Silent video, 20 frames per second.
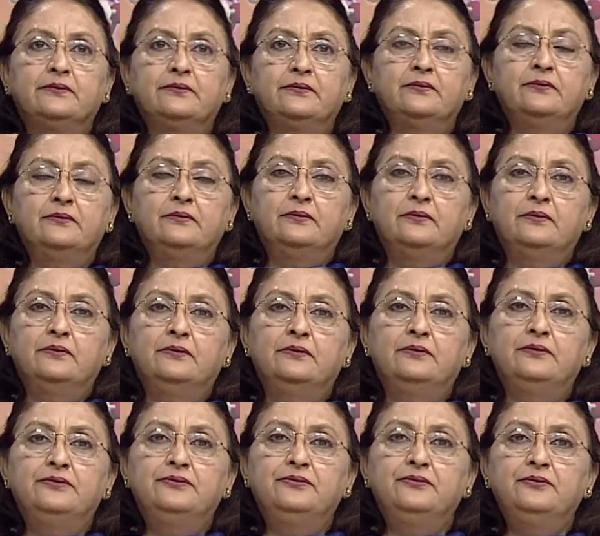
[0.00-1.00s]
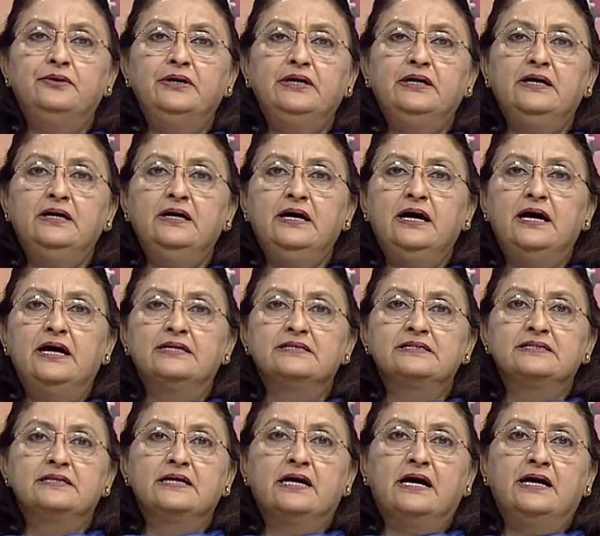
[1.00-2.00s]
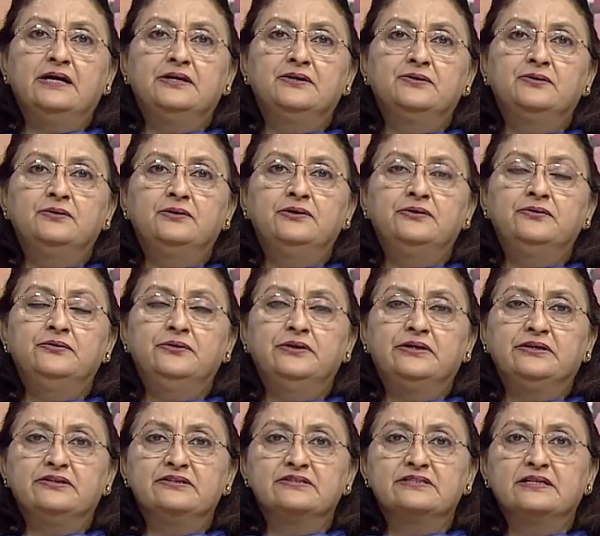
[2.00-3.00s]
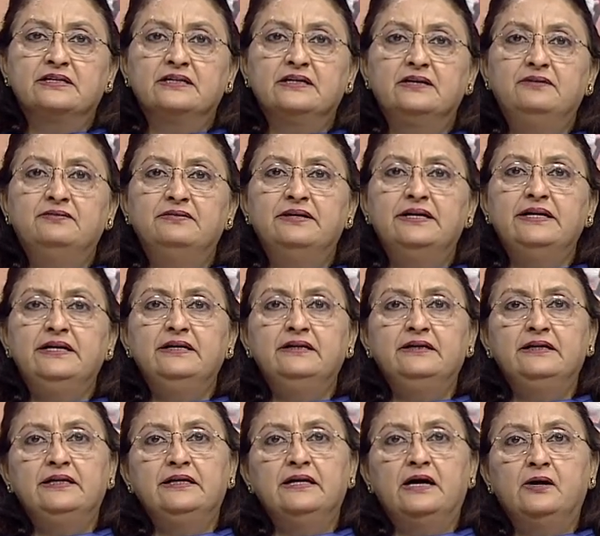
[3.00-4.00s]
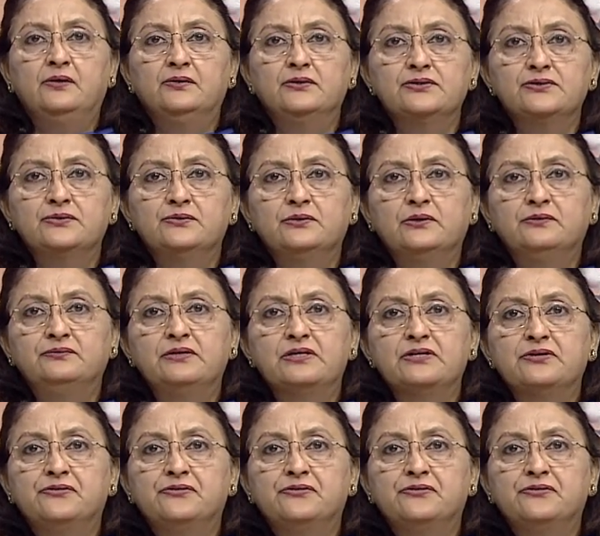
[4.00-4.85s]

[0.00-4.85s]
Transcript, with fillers: so uh, tunica as i told you it is the covering the outer zone of the